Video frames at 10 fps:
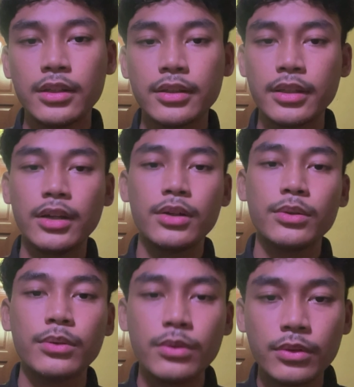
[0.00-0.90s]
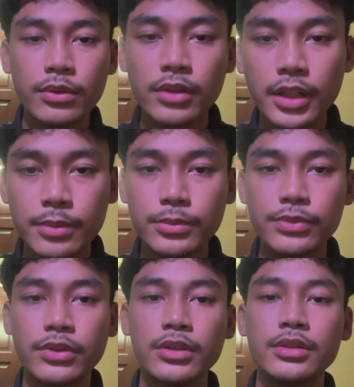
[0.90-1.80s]
Now, let's move
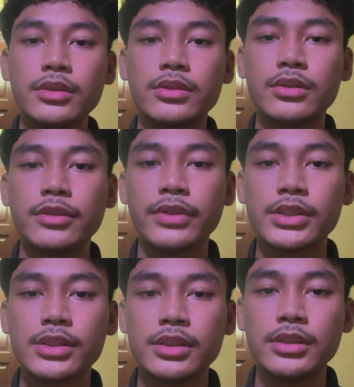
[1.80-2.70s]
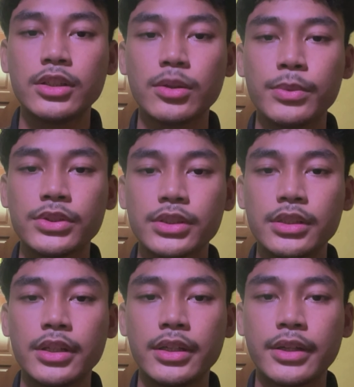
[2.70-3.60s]
on to the functional decomposition
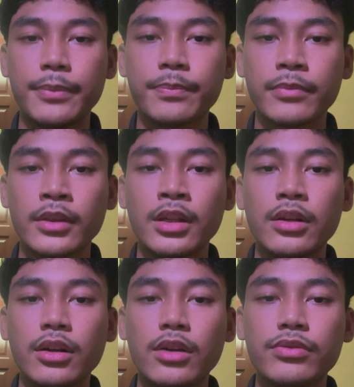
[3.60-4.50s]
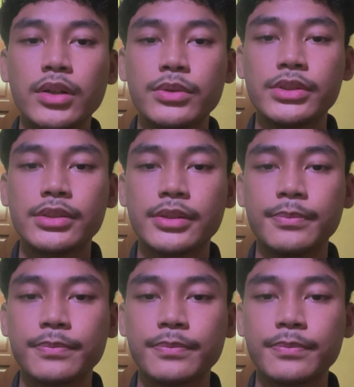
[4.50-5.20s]
diagram of our system.